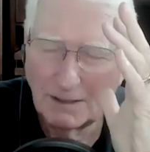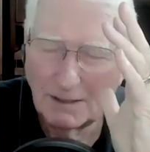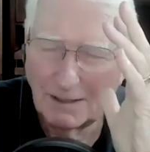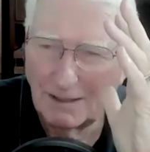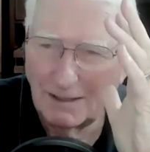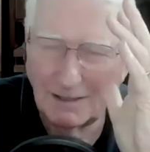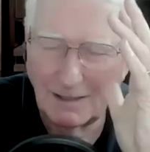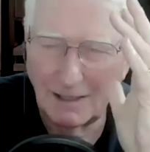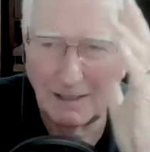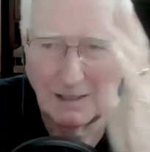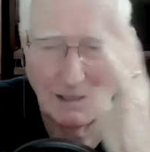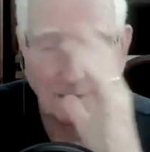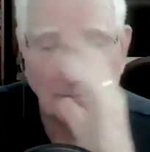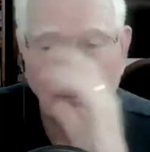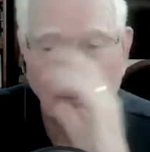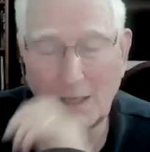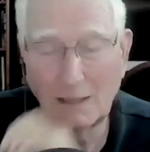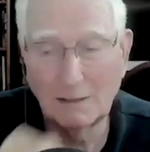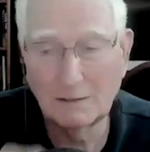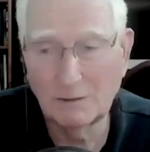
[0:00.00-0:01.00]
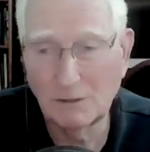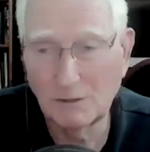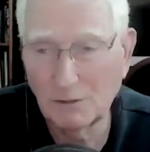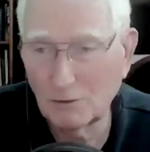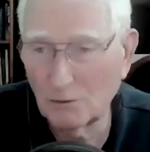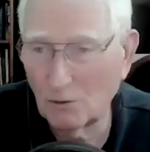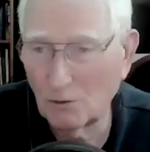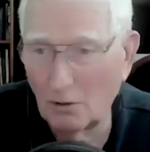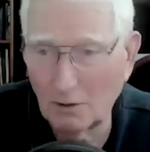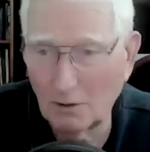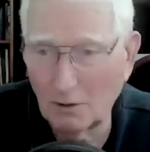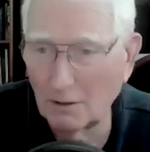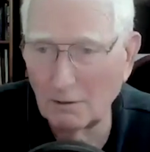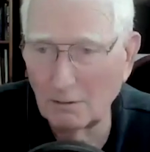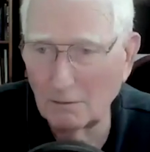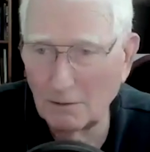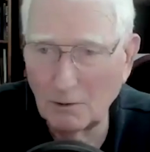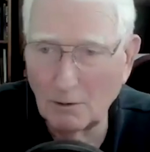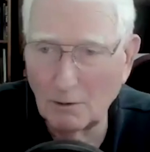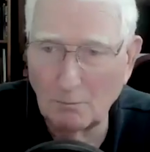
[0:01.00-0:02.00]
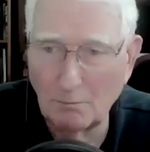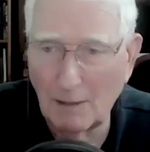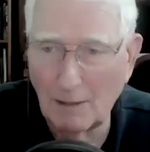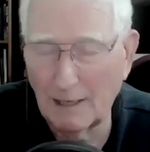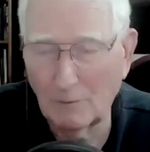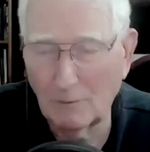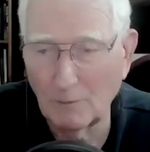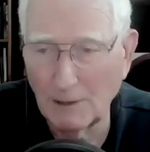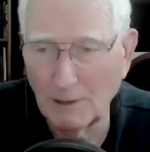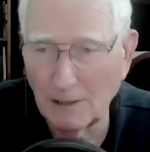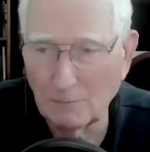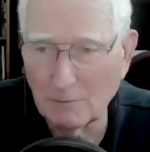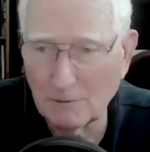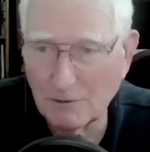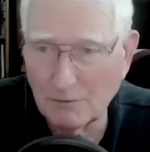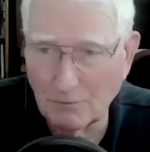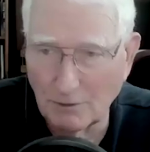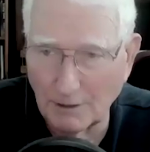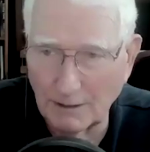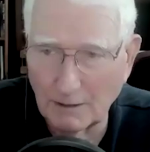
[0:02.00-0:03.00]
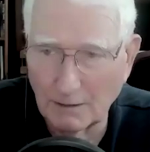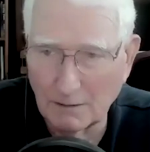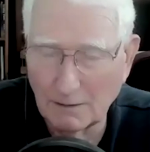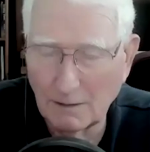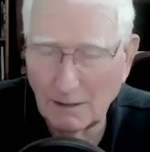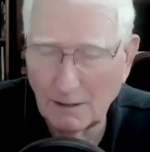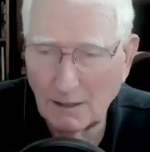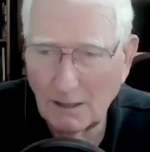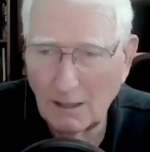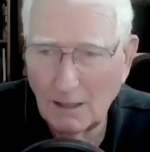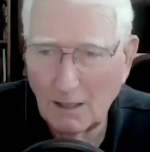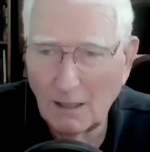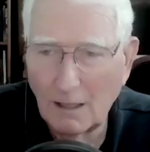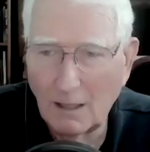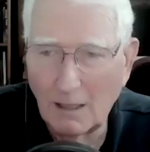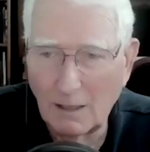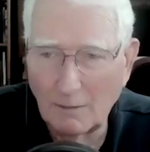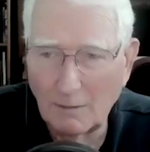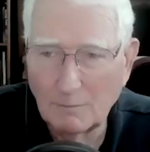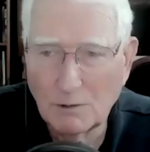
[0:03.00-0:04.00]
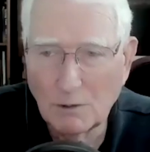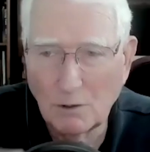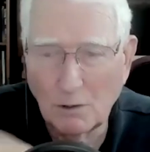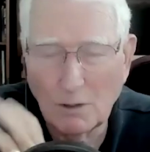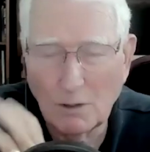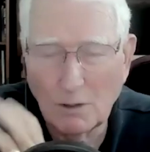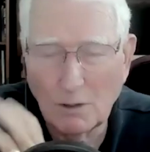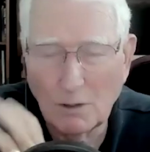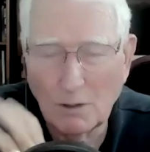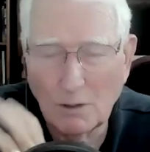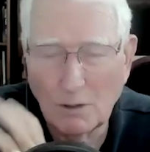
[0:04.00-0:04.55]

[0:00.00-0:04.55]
And, and I'm not just talking, you know, back when I was drinking. I'm talking,